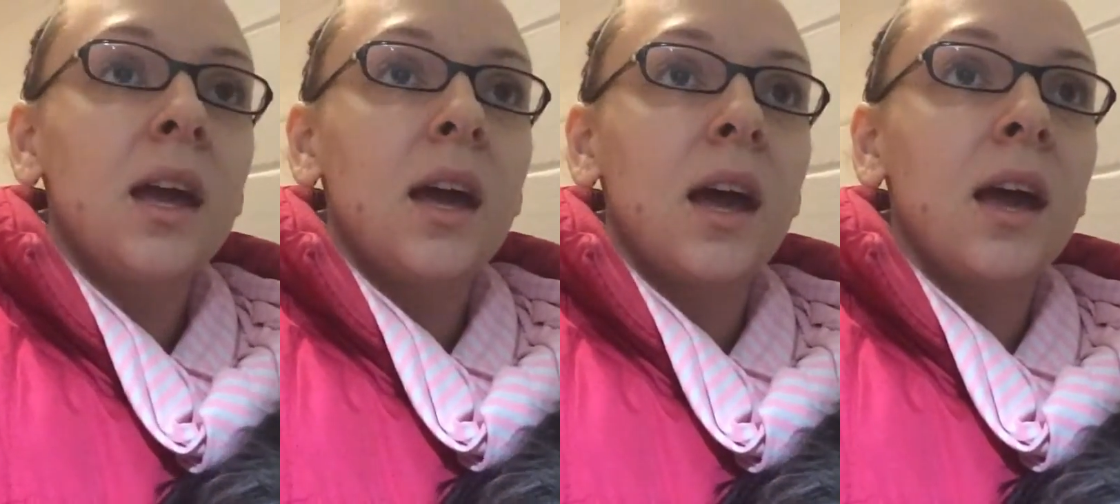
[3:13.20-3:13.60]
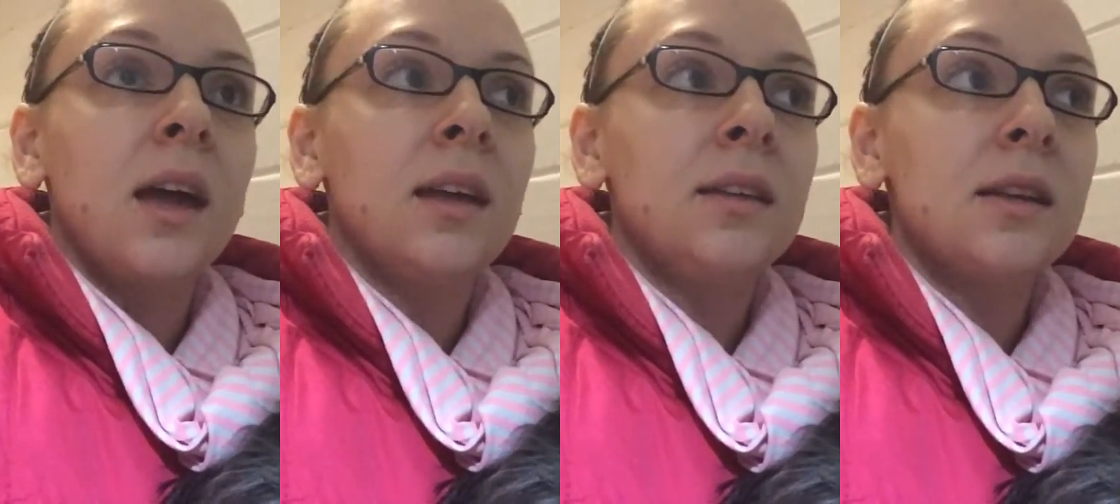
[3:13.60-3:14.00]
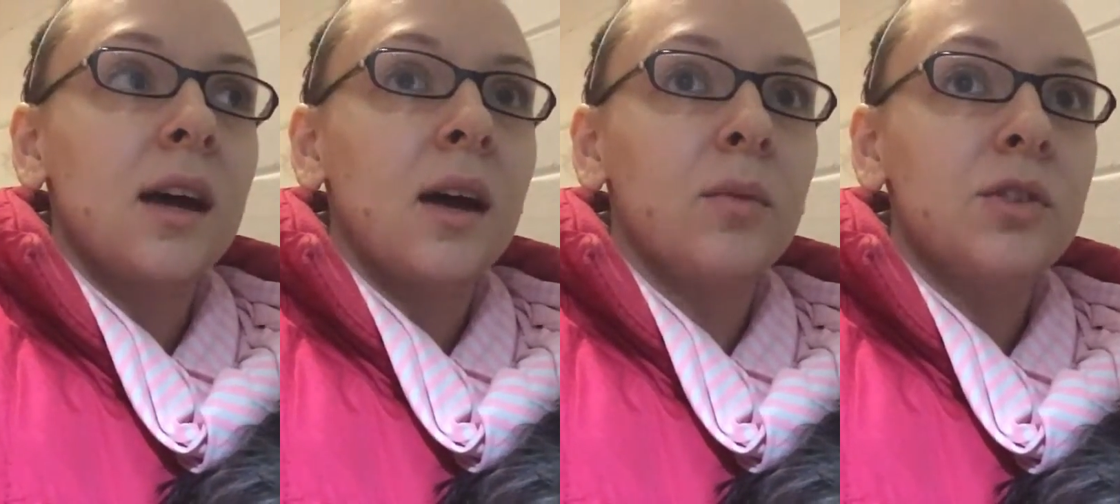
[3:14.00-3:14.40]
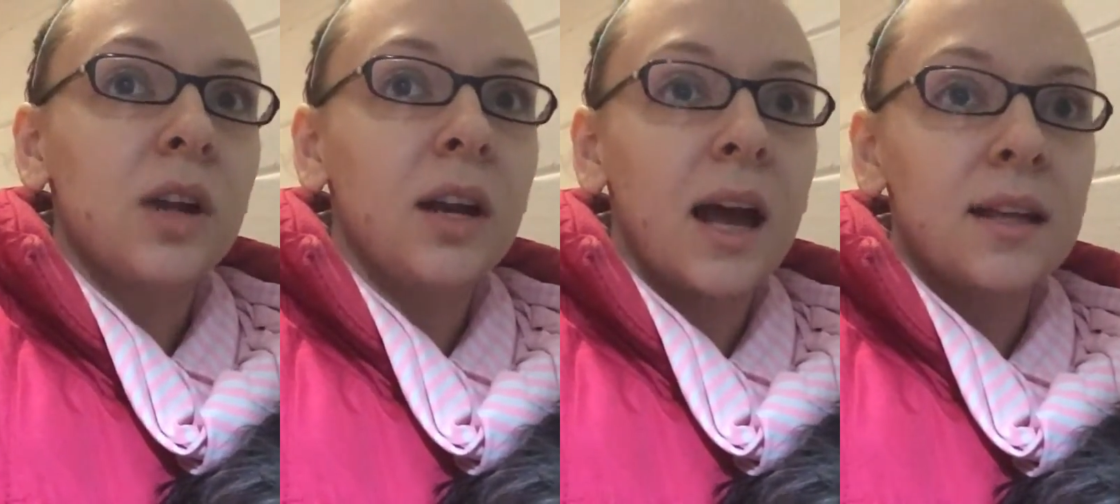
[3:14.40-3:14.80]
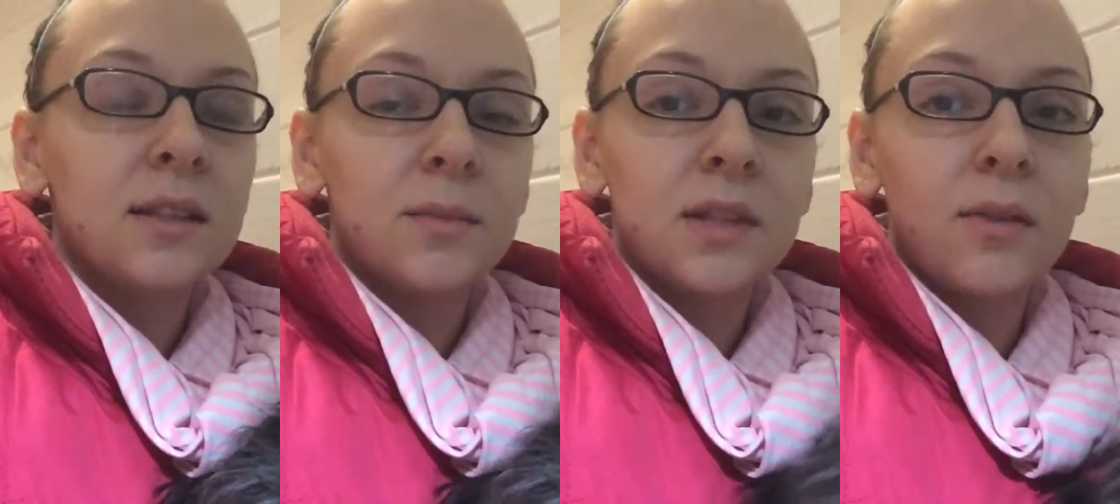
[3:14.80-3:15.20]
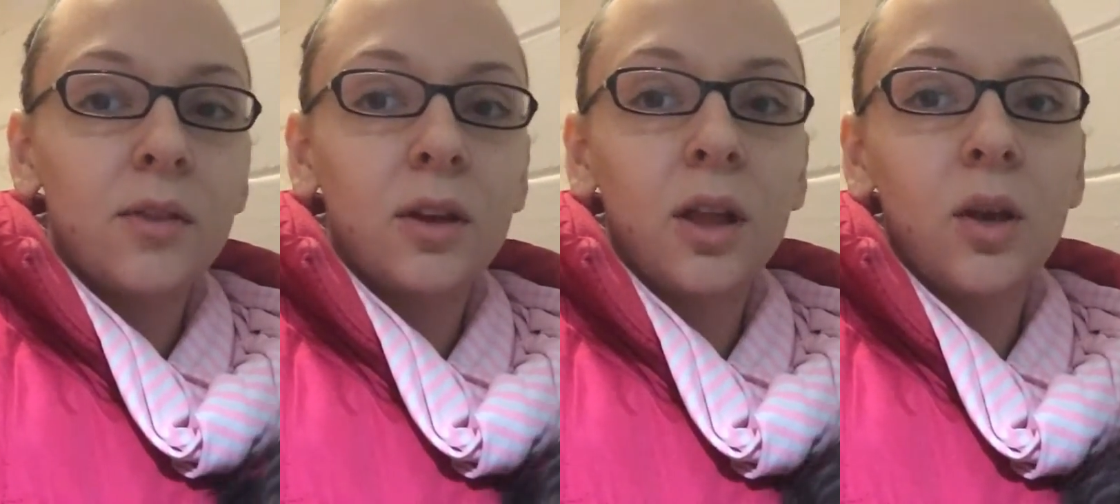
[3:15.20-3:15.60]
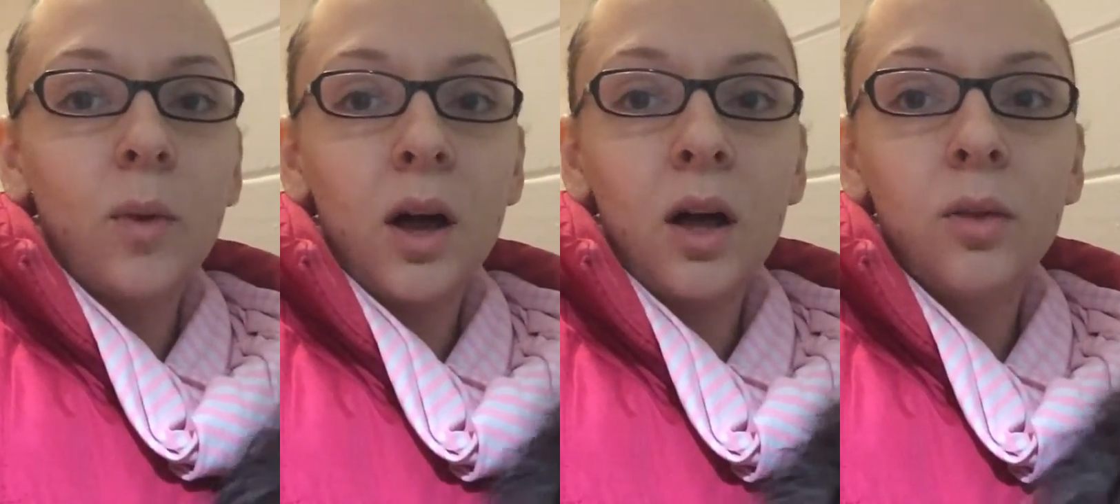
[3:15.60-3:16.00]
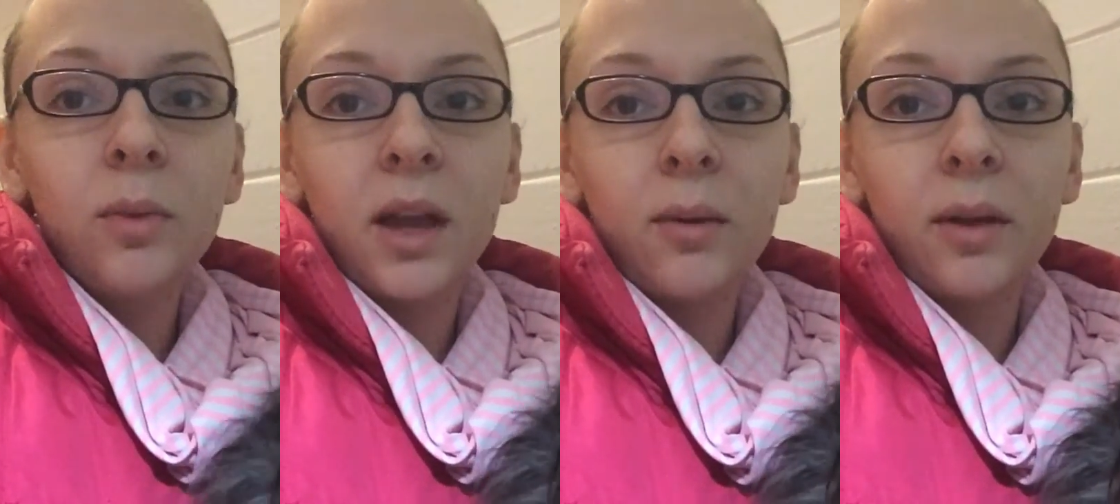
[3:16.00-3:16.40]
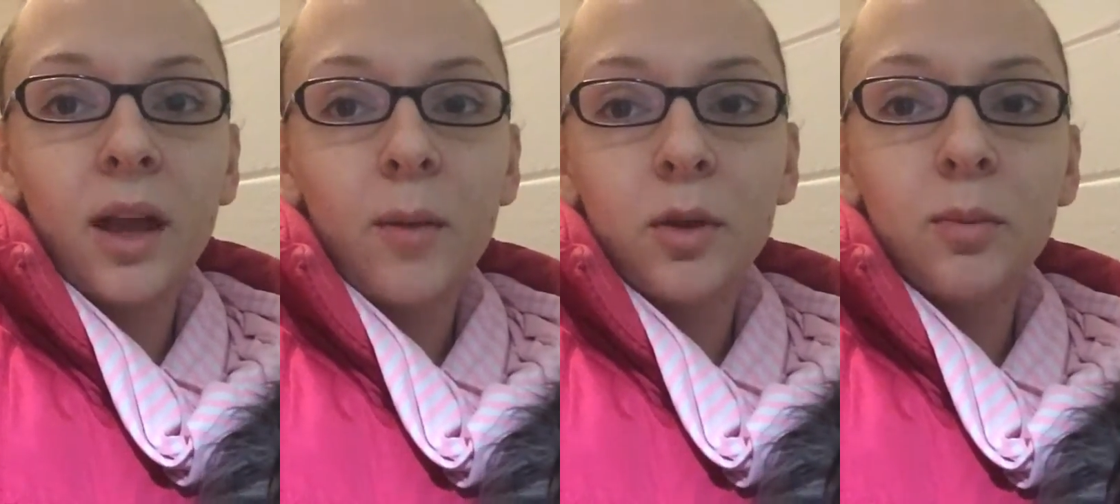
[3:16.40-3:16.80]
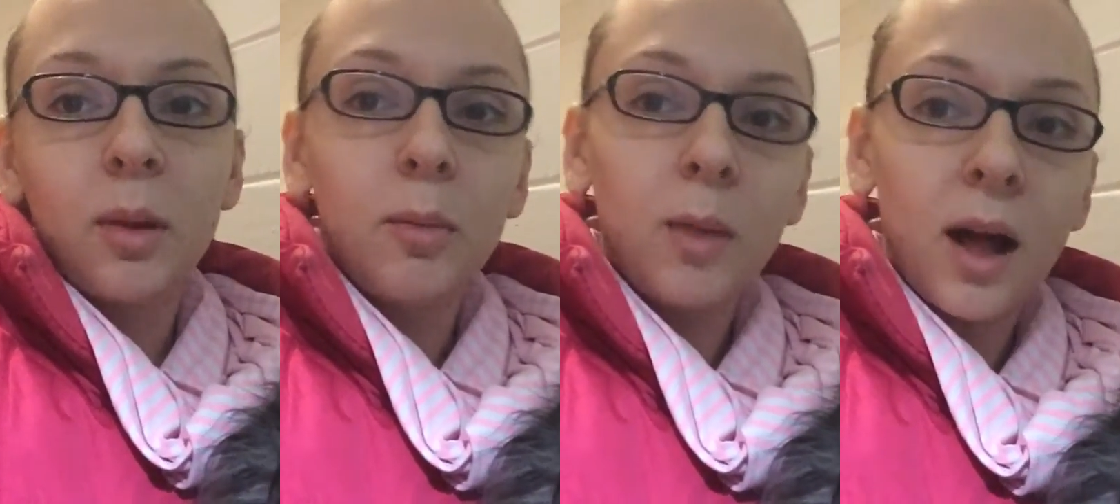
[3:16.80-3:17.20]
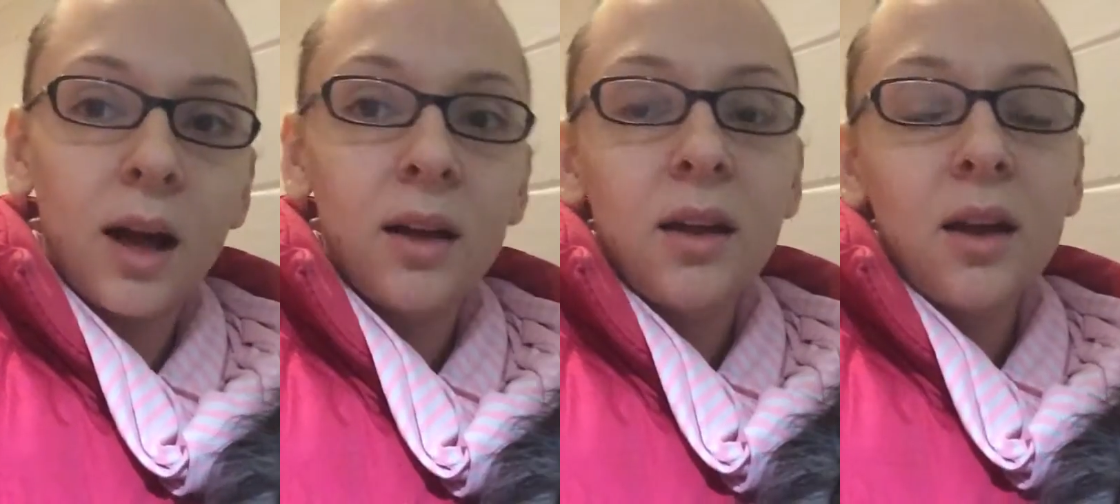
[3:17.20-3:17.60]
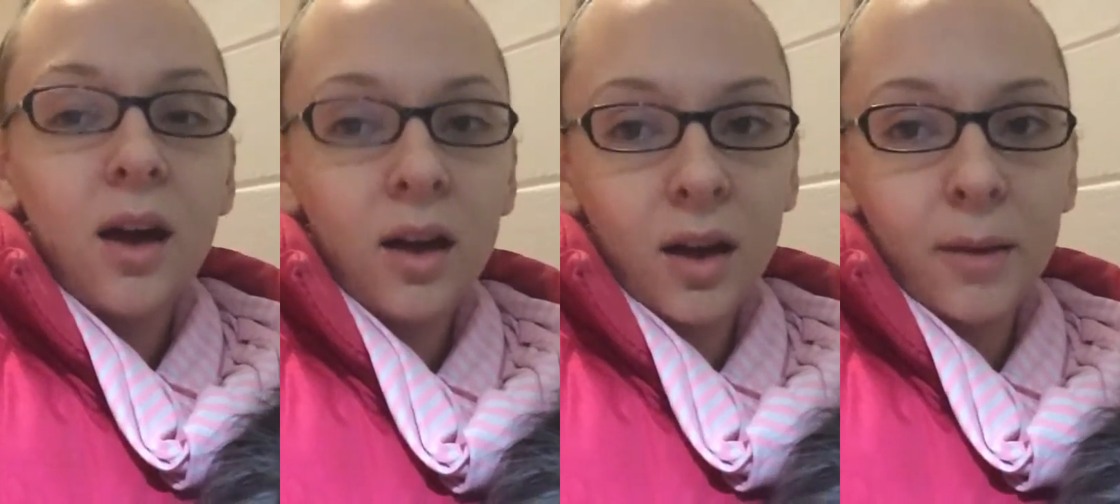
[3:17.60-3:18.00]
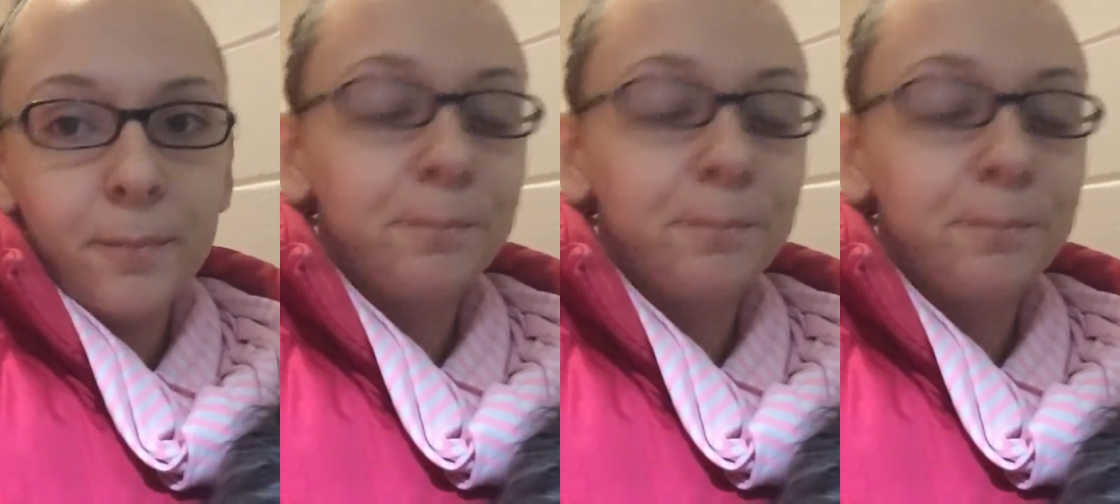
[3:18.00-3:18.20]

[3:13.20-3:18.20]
and um, was trying to ask them stuff, and they're like, "Well, we can't really help you," blah blah blah. Hung up.